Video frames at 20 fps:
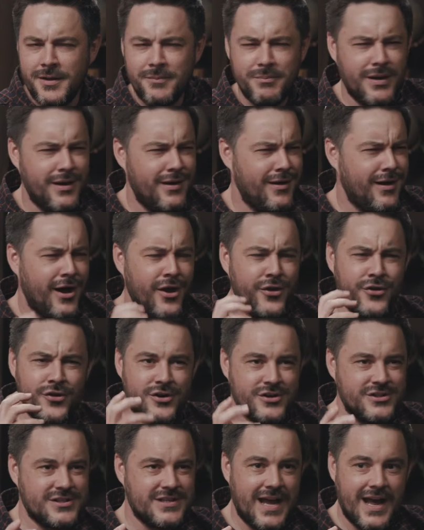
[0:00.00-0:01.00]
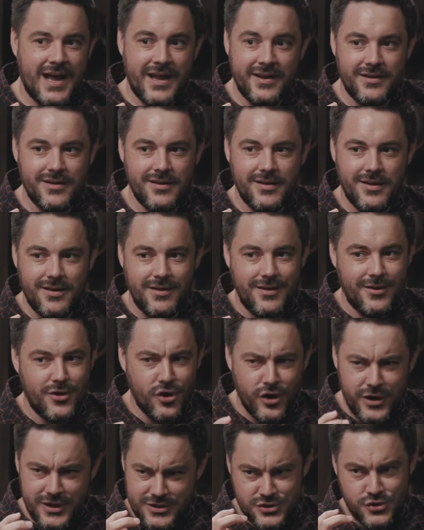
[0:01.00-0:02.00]
but understand
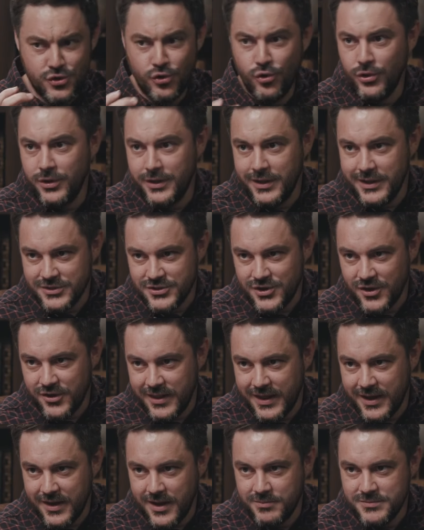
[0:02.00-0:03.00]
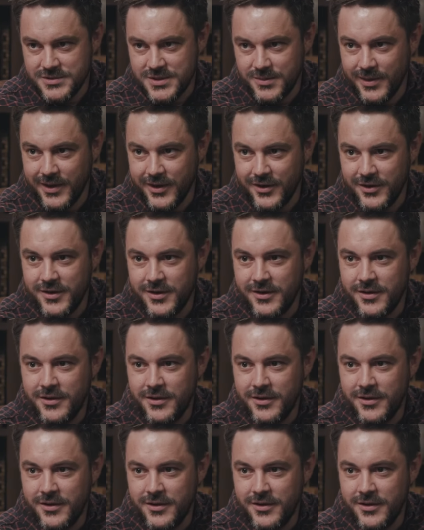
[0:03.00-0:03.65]
God has told us how that comes about.